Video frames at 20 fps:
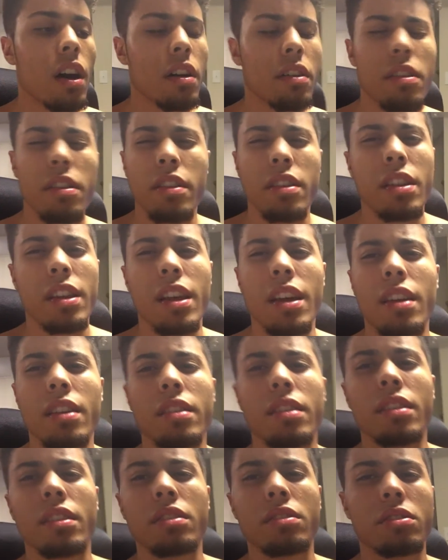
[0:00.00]
other than
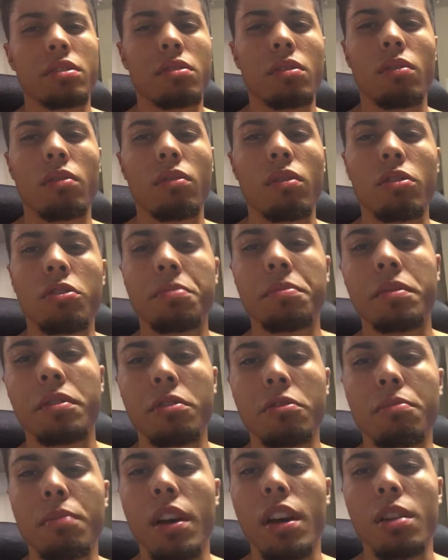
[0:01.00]
that, yeah, just don't roast me
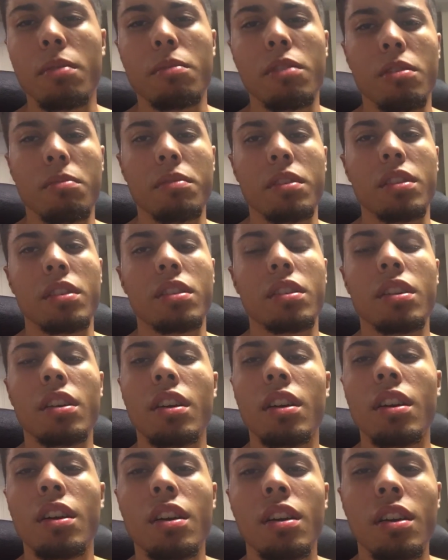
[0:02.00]
too bad about my
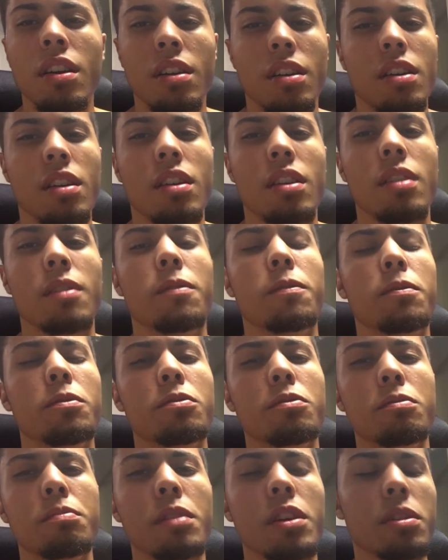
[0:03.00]
uh,
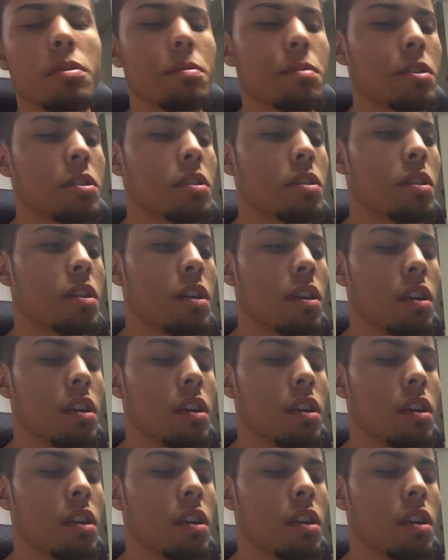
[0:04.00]
food, baby.